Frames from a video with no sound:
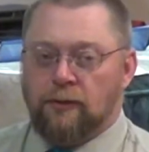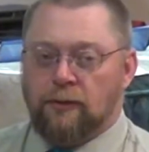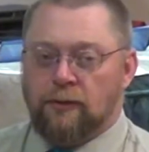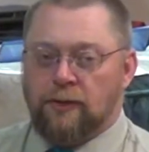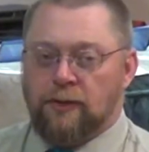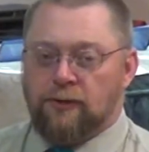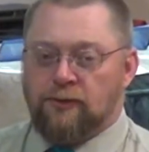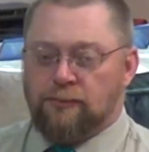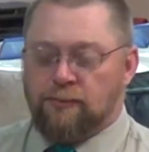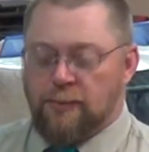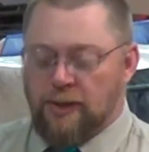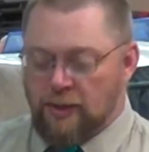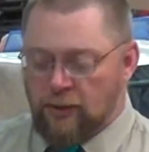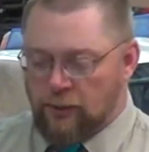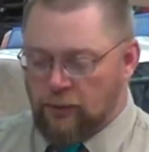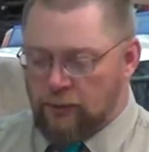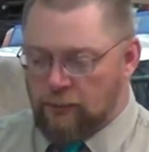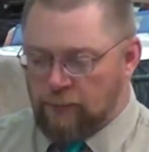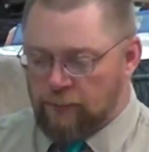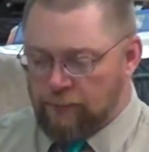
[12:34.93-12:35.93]
These men
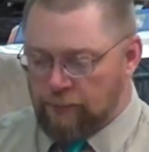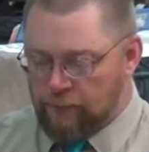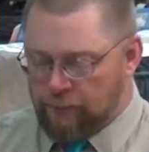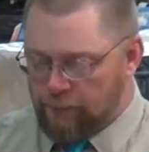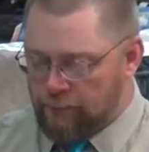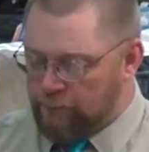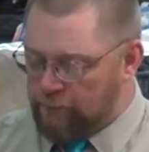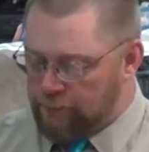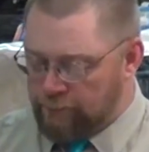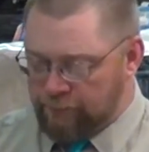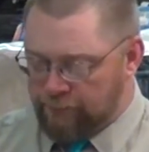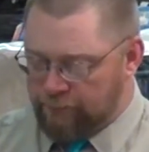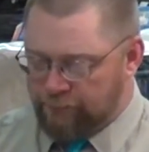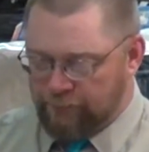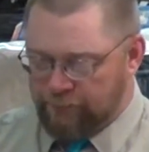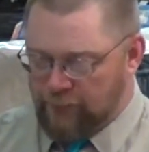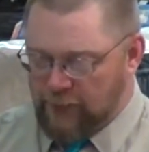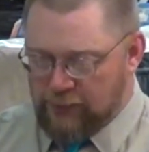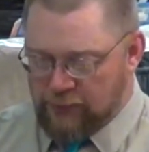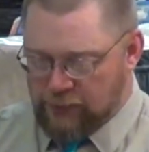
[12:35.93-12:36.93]
are
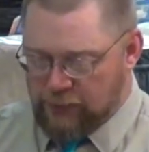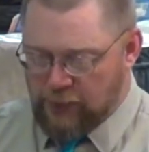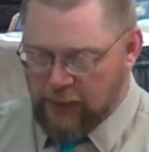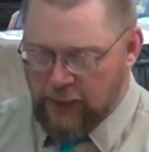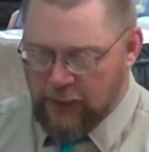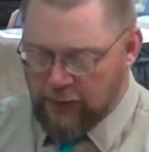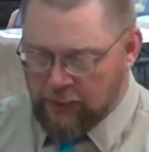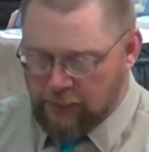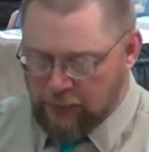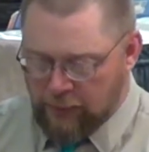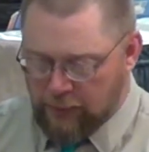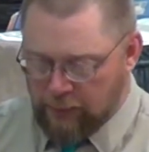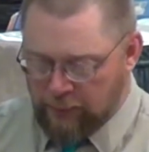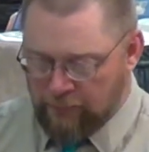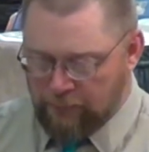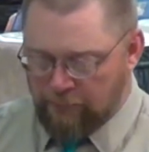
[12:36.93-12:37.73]
fiercely angry.